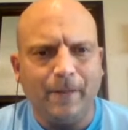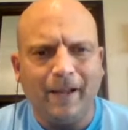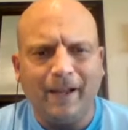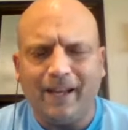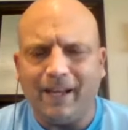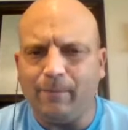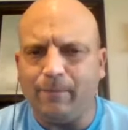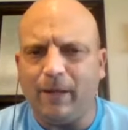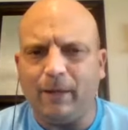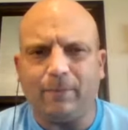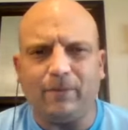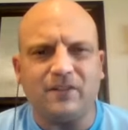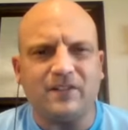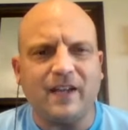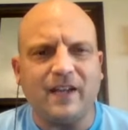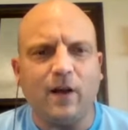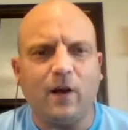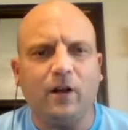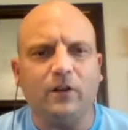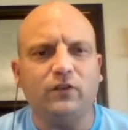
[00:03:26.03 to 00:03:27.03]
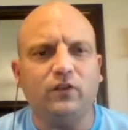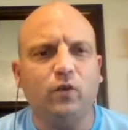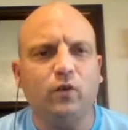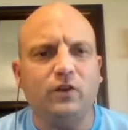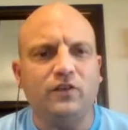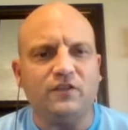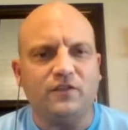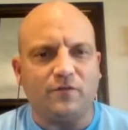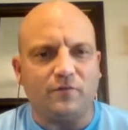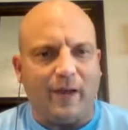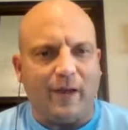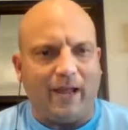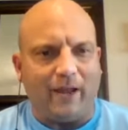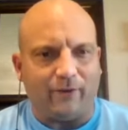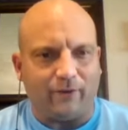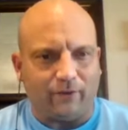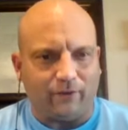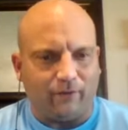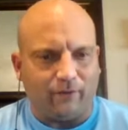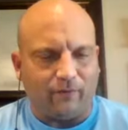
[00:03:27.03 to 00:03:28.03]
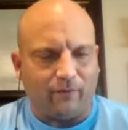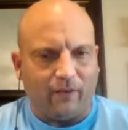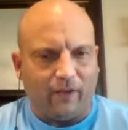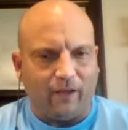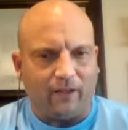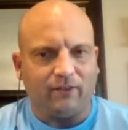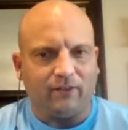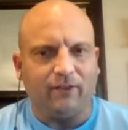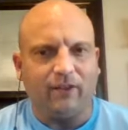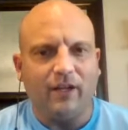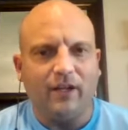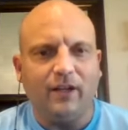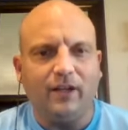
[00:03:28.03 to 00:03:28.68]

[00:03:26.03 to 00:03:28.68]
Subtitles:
And people say all sorts of manners of things.